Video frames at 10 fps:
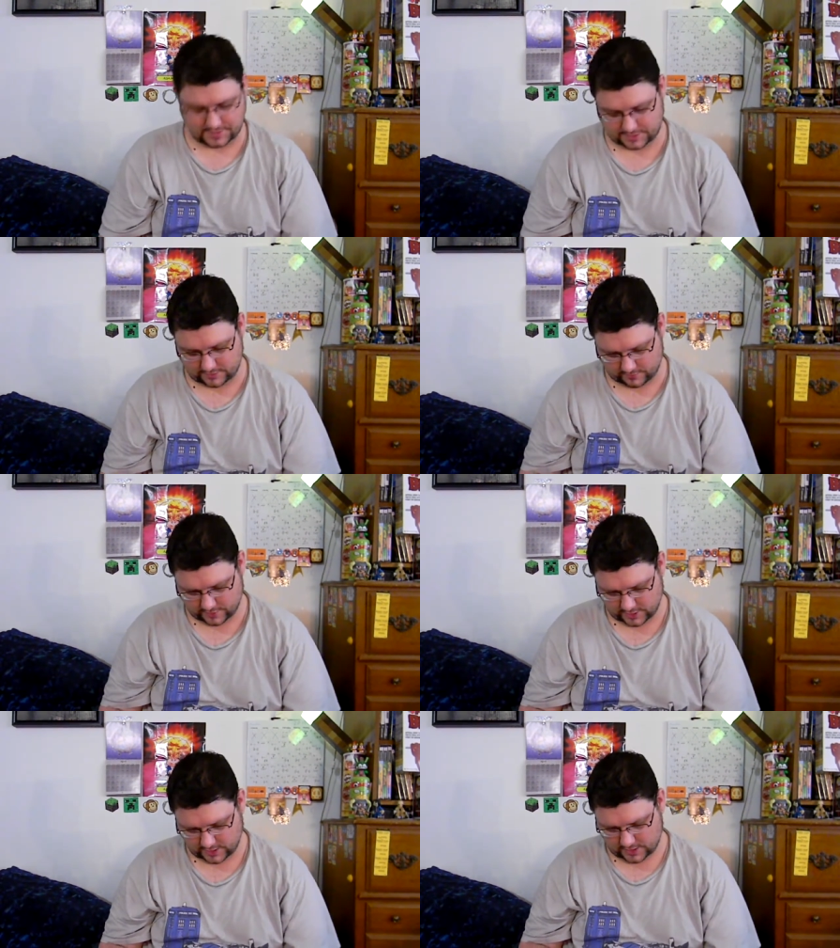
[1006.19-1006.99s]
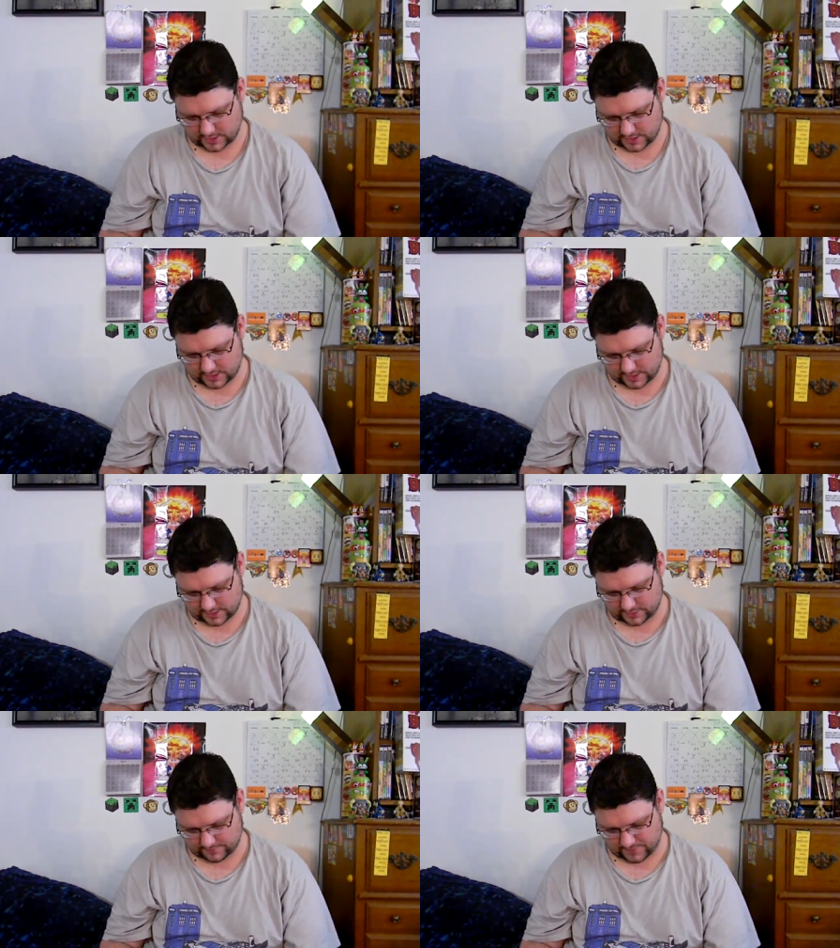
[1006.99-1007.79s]
So
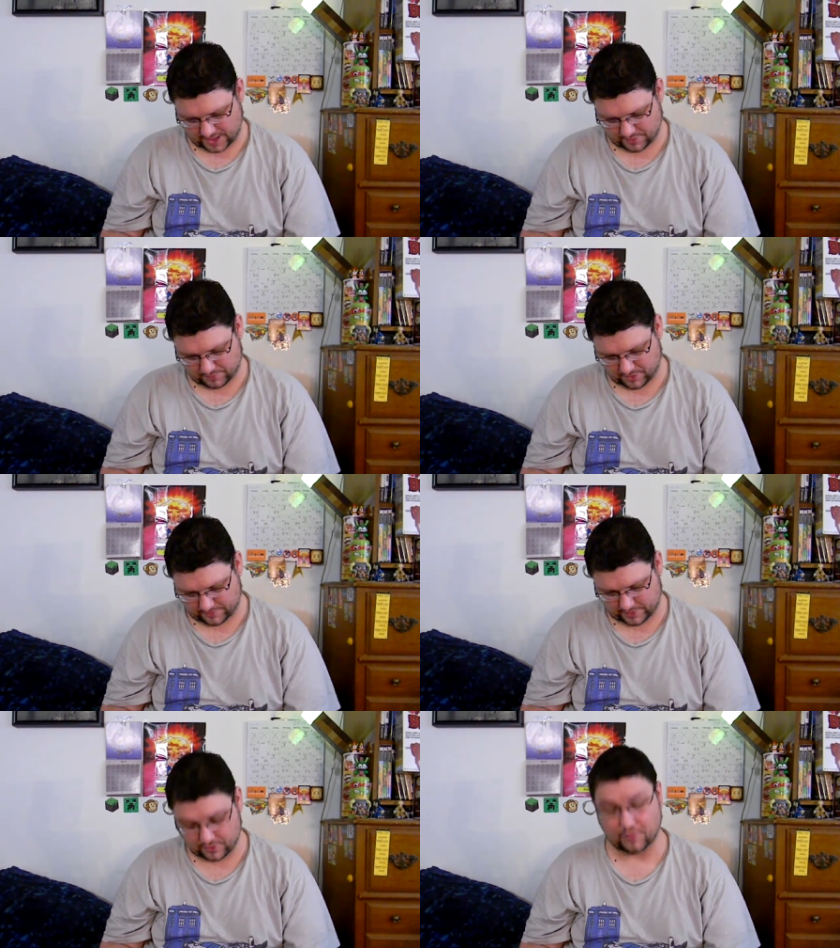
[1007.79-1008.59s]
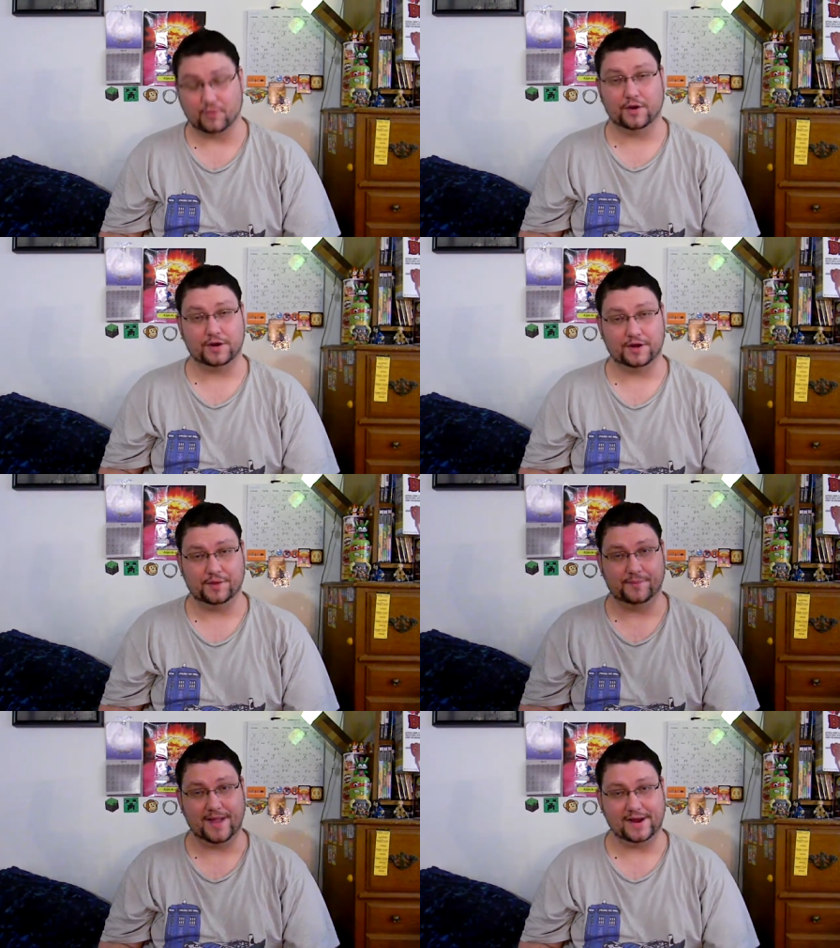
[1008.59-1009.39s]
uh, I'll probably go to work and
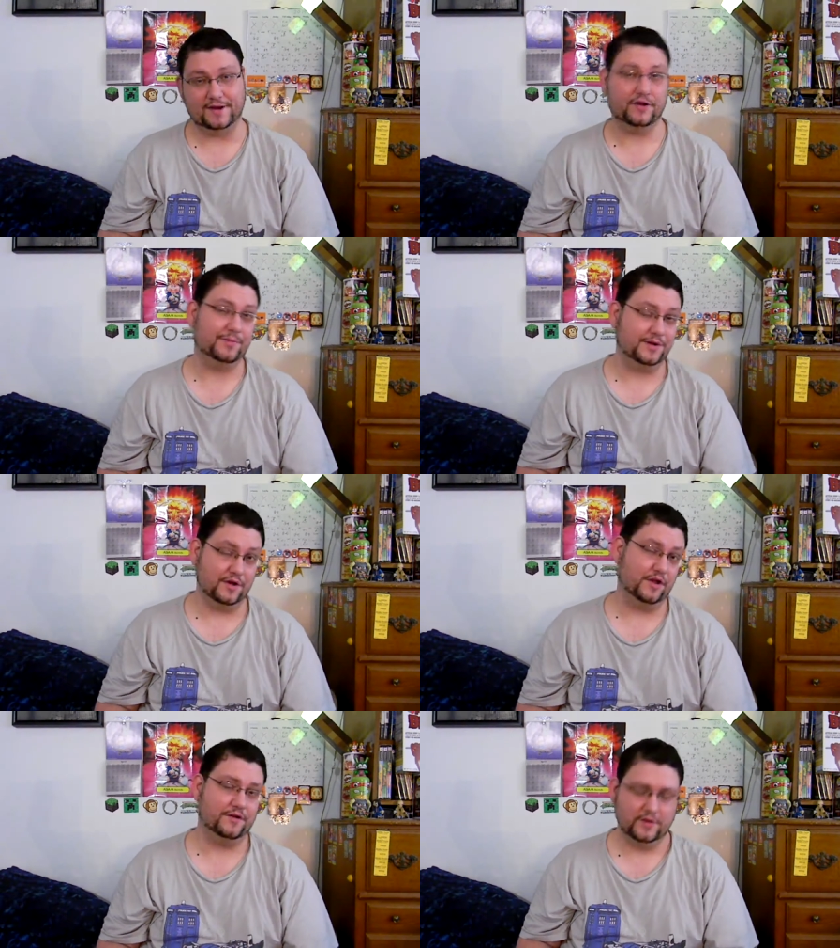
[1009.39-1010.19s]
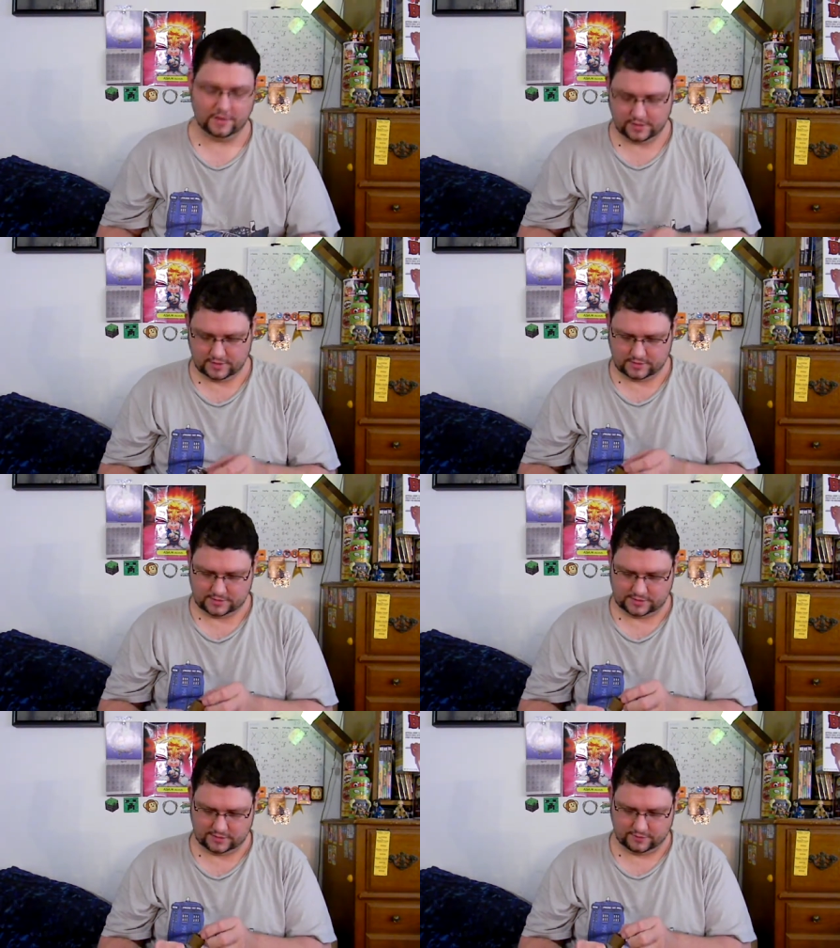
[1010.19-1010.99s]
come back and it'll be done.
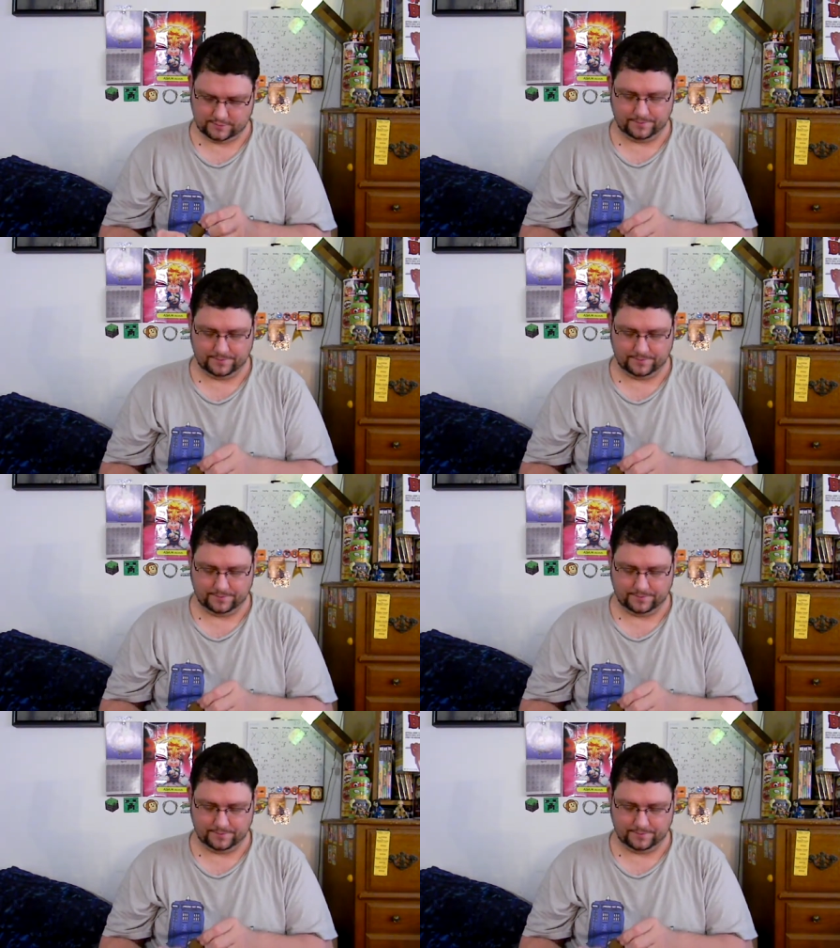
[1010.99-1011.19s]
So,